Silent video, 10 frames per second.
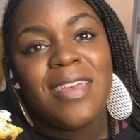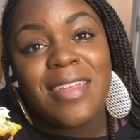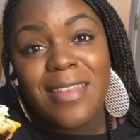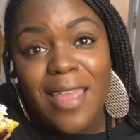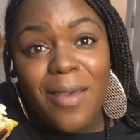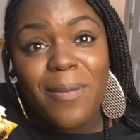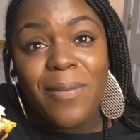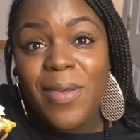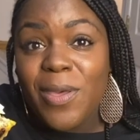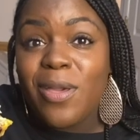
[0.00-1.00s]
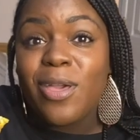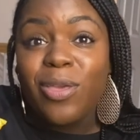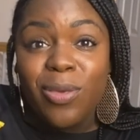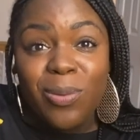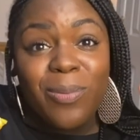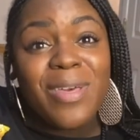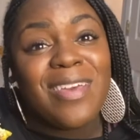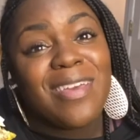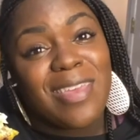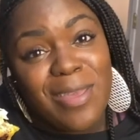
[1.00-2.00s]
Now, you
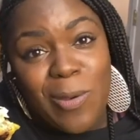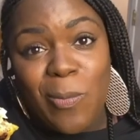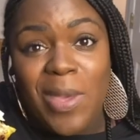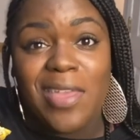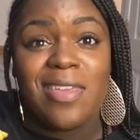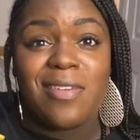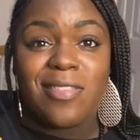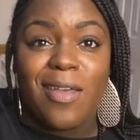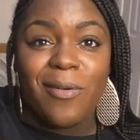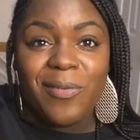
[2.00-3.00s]
can go make it yourself.